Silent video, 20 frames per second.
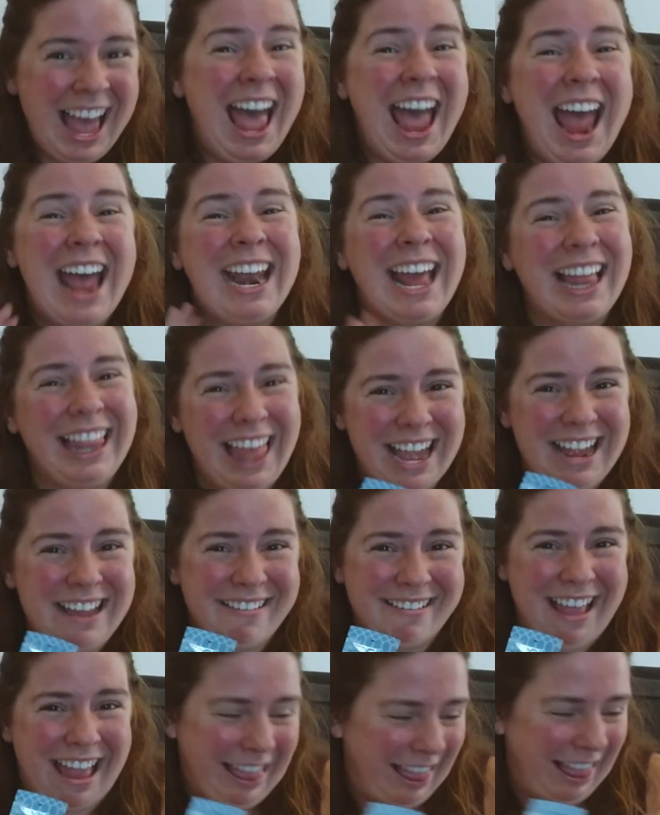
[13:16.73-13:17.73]
and I like
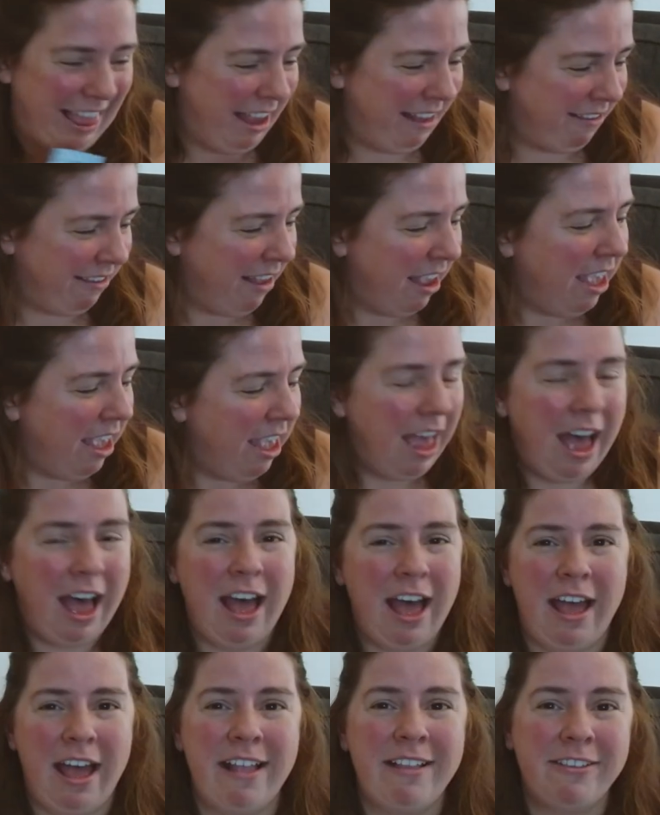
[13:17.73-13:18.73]
scentless.
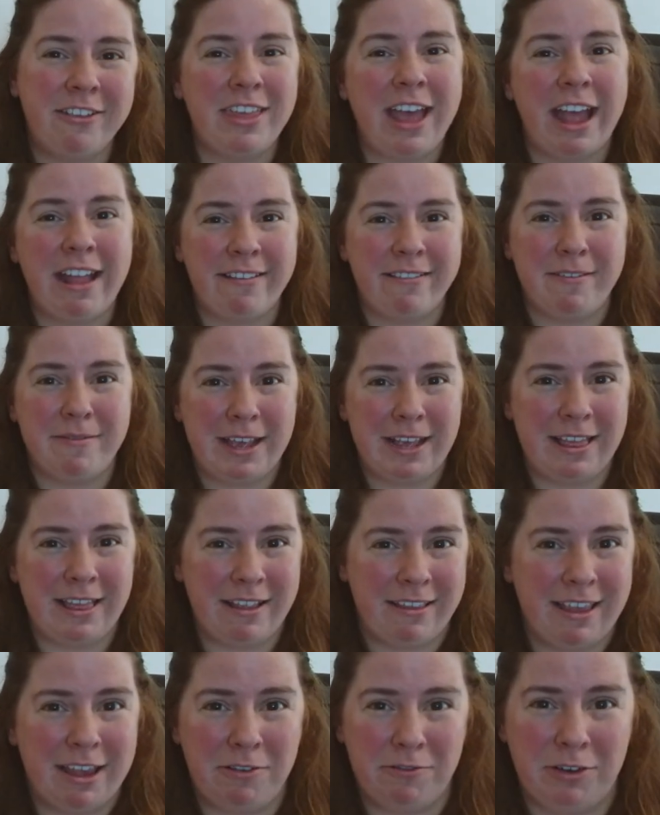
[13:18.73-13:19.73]
Uh, and so that's something that's
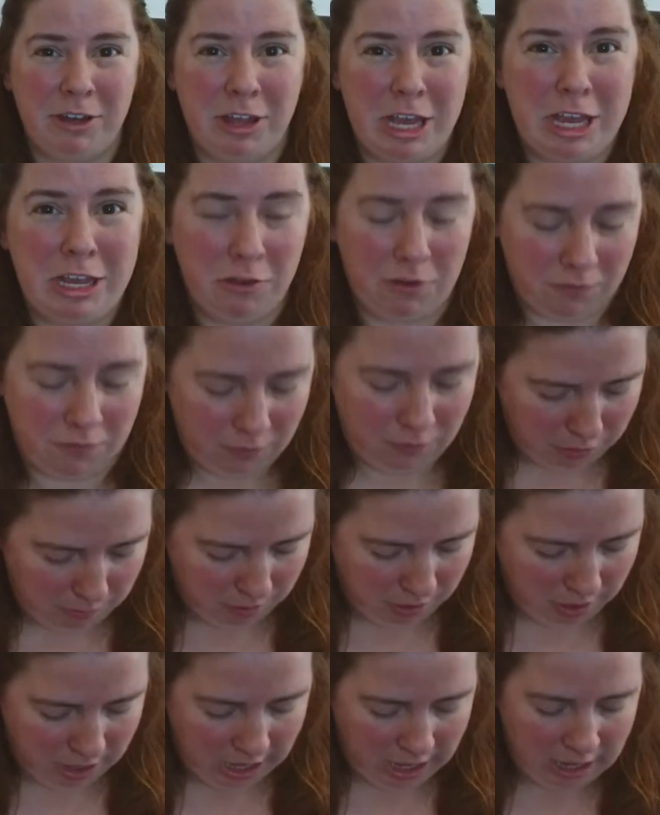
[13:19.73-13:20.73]
like really useful to
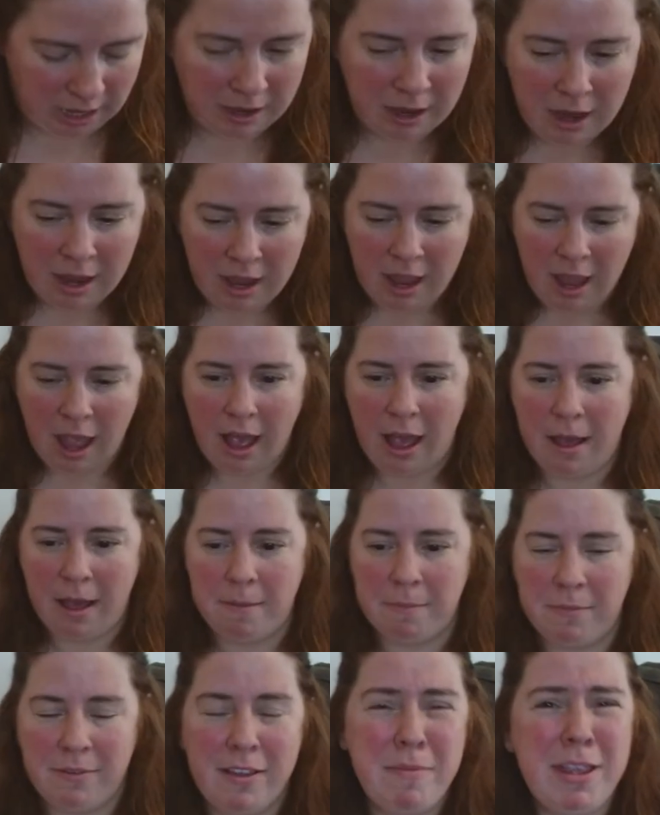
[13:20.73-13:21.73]
put in.
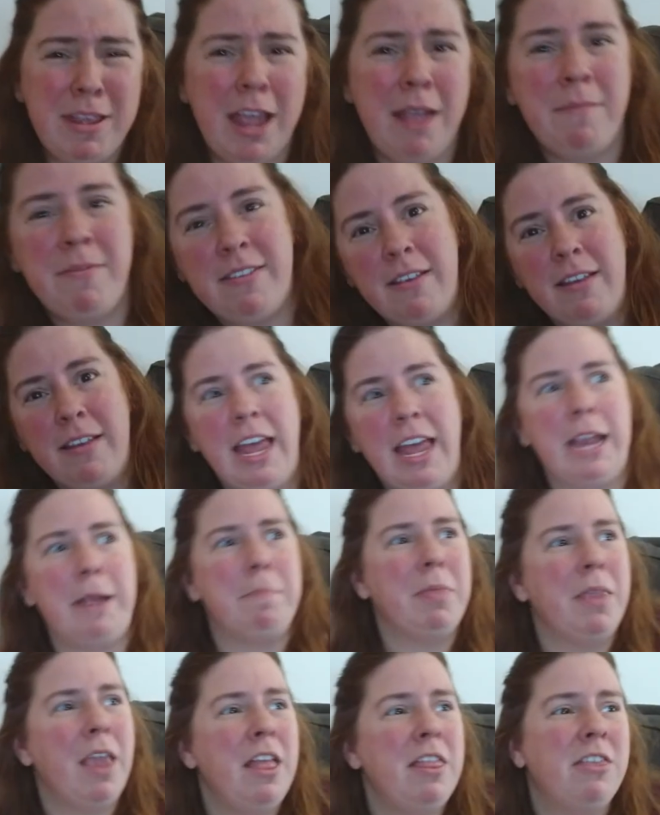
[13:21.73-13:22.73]
Um, sometimes like
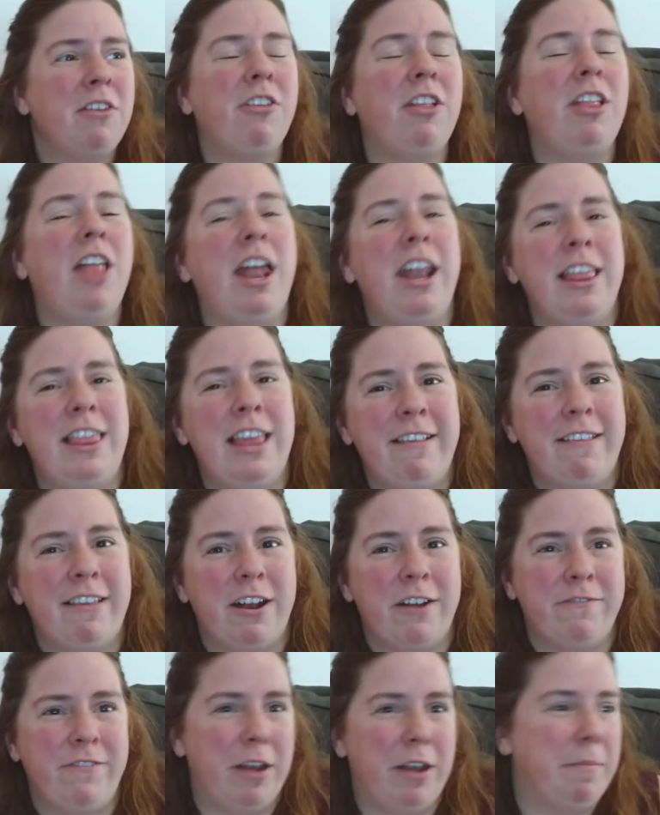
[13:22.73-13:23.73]
there's a lot of things that are
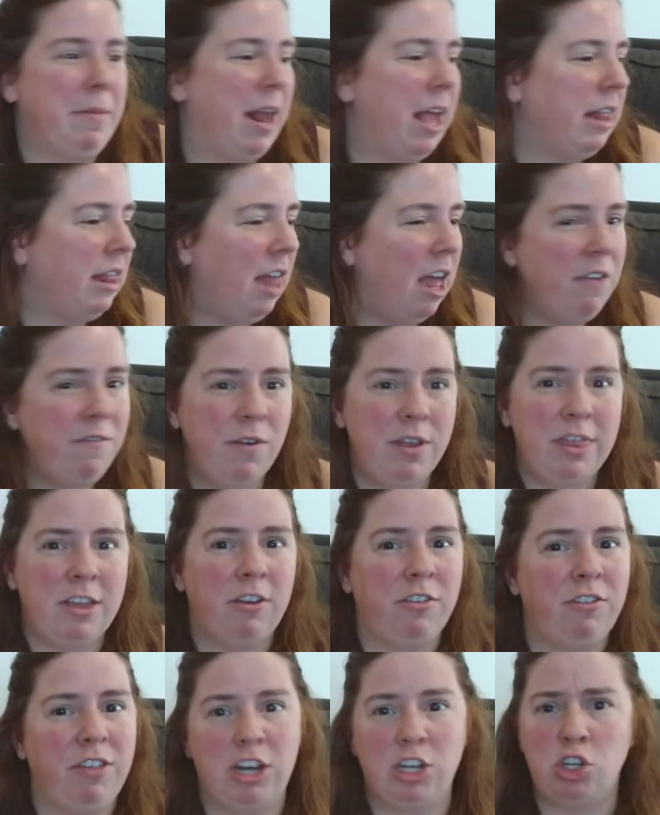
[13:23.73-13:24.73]
fun, but I love when
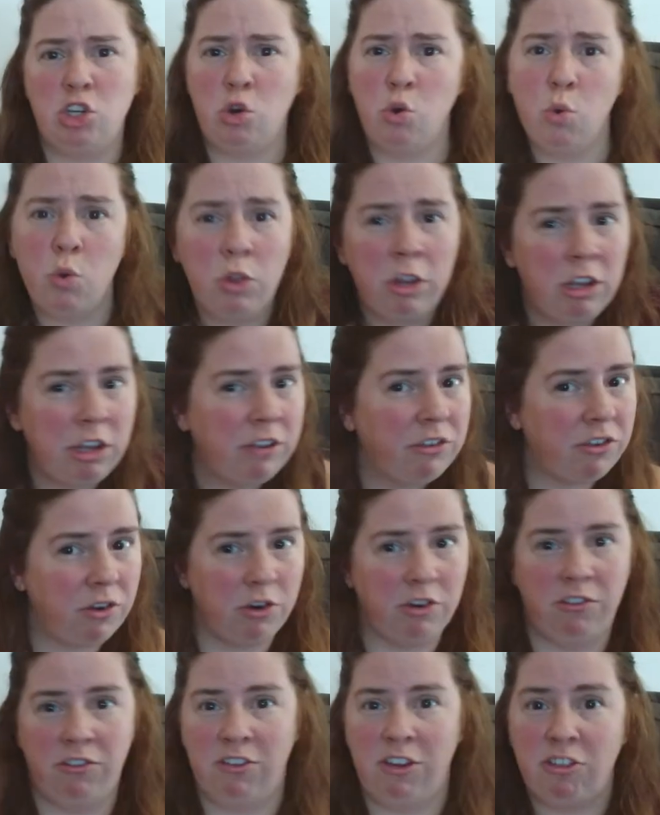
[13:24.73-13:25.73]
there's like tools or
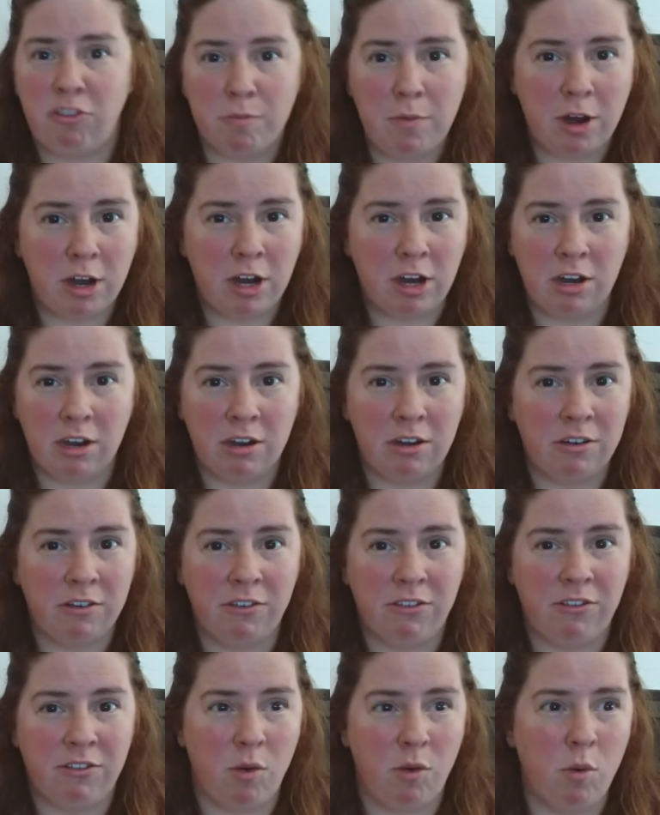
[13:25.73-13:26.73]
stitch
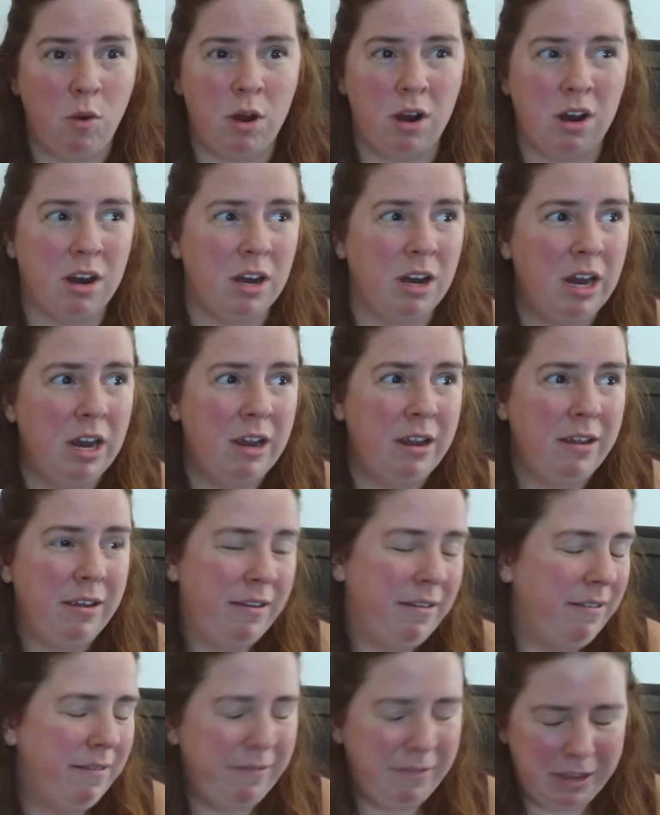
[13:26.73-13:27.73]
markers or
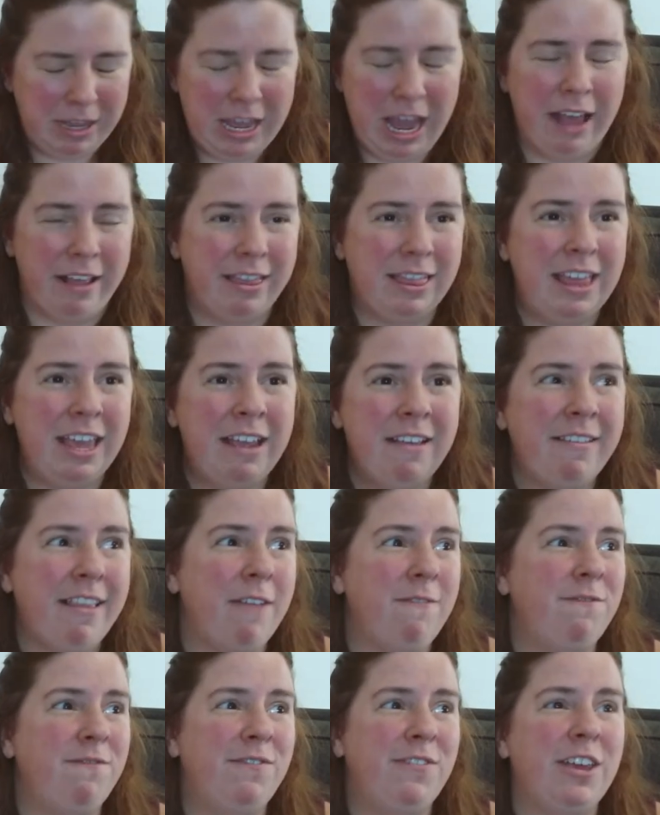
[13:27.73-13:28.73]
yeah, things
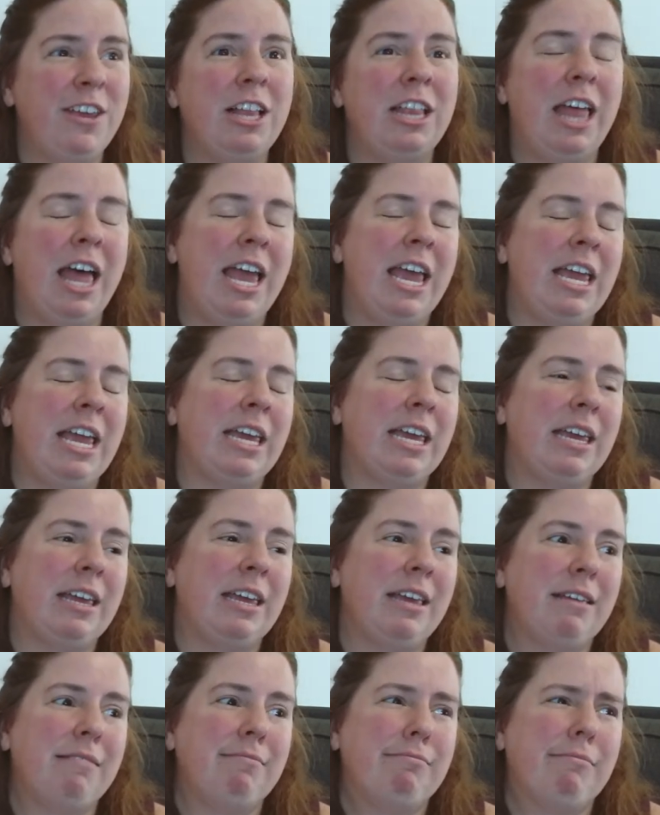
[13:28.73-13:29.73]
that feel like
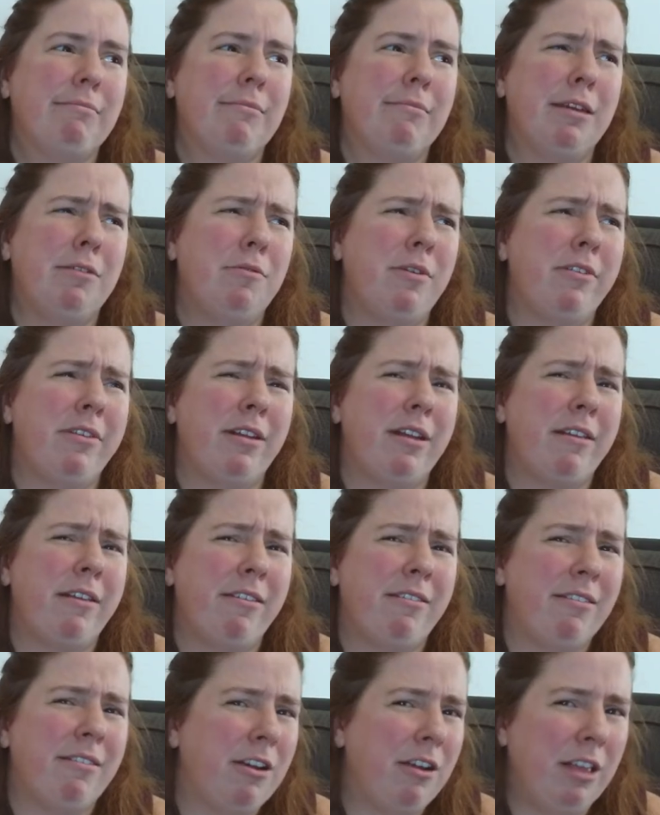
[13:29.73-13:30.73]
it wasn't
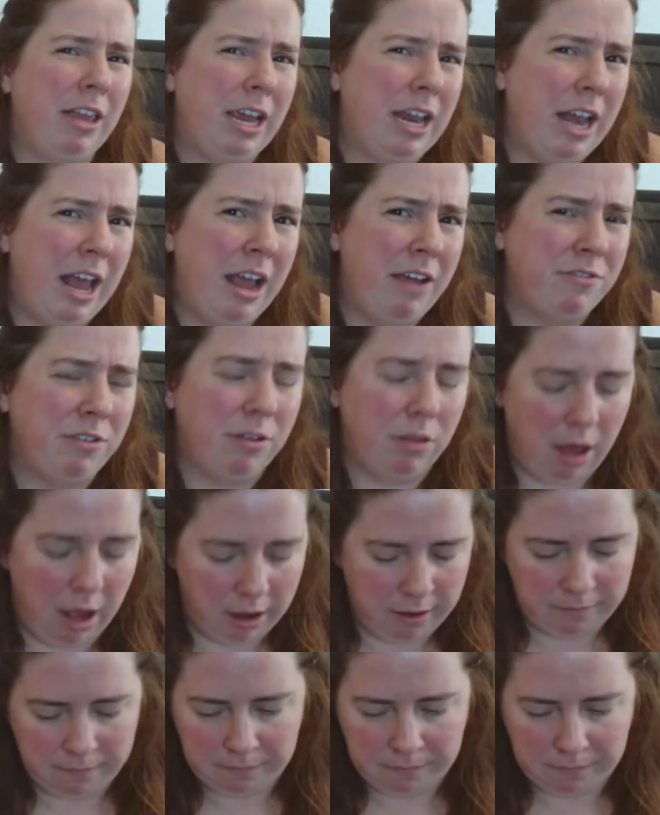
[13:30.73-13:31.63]
necessarily an afterthought